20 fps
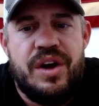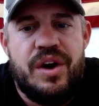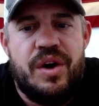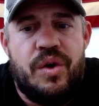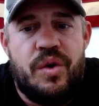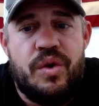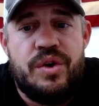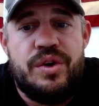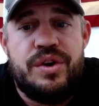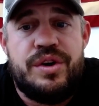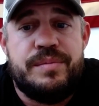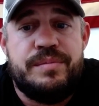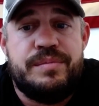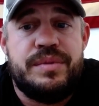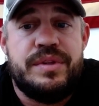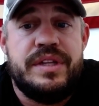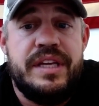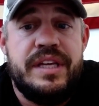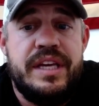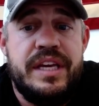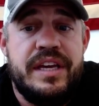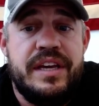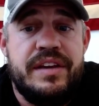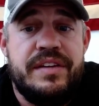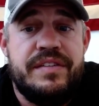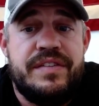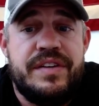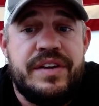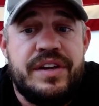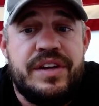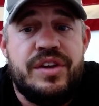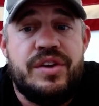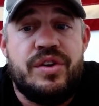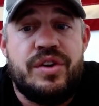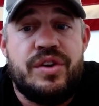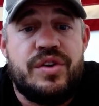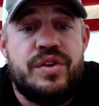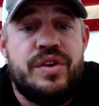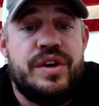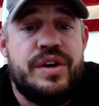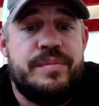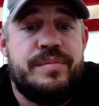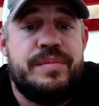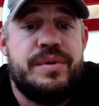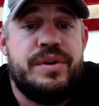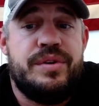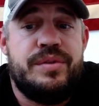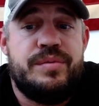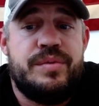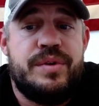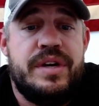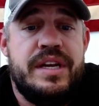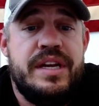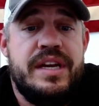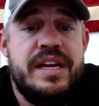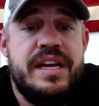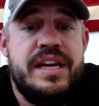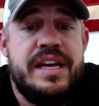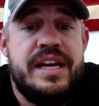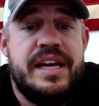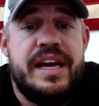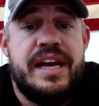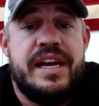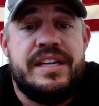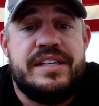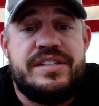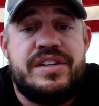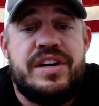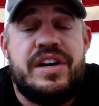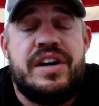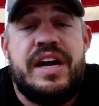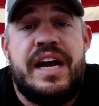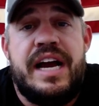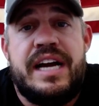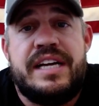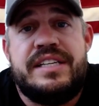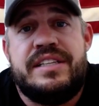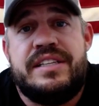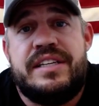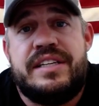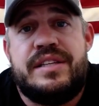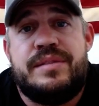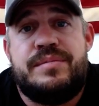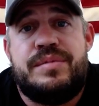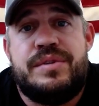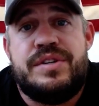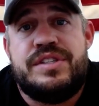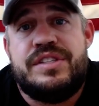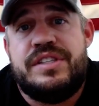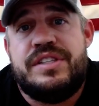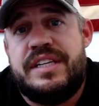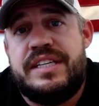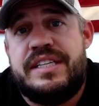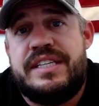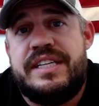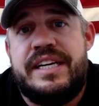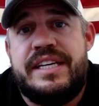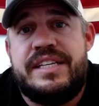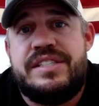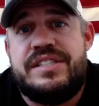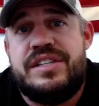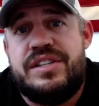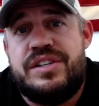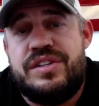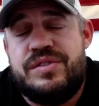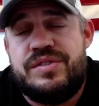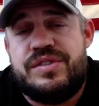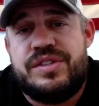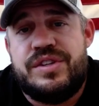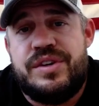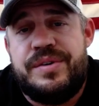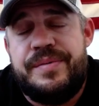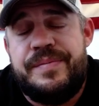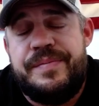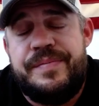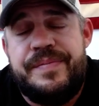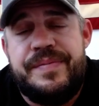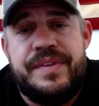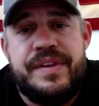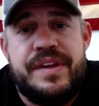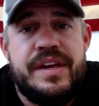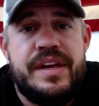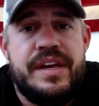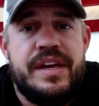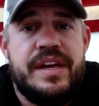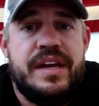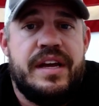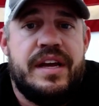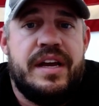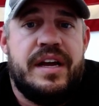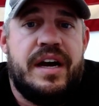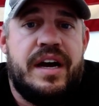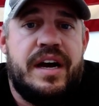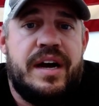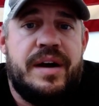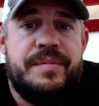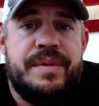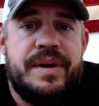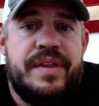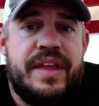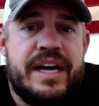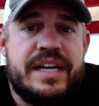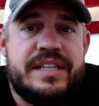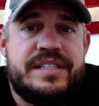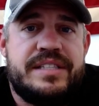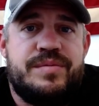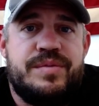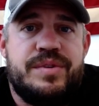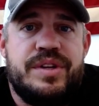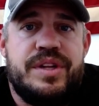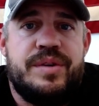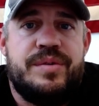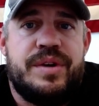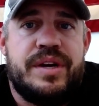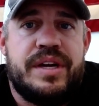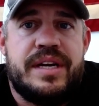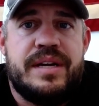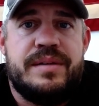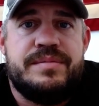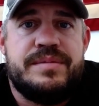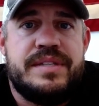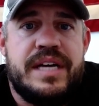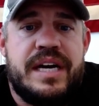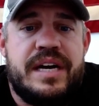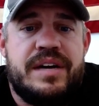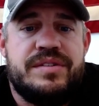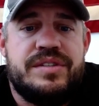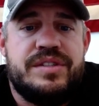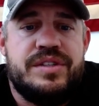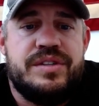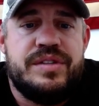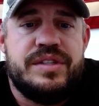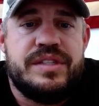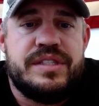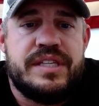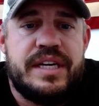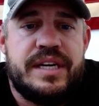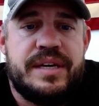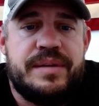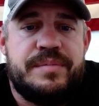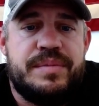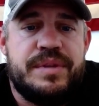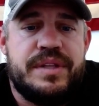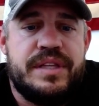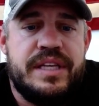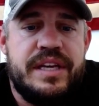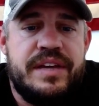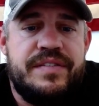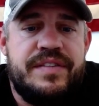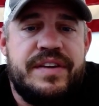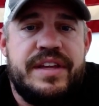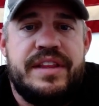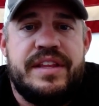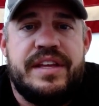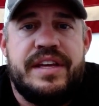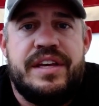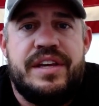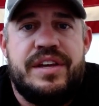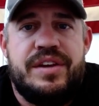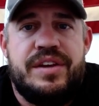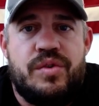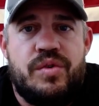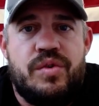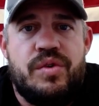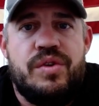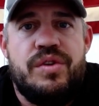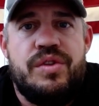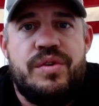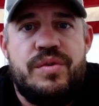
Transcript: or you can believe you're going to build one and start acting like the person that it takes to do so. And that's really what it comes down to, is like believing that you're the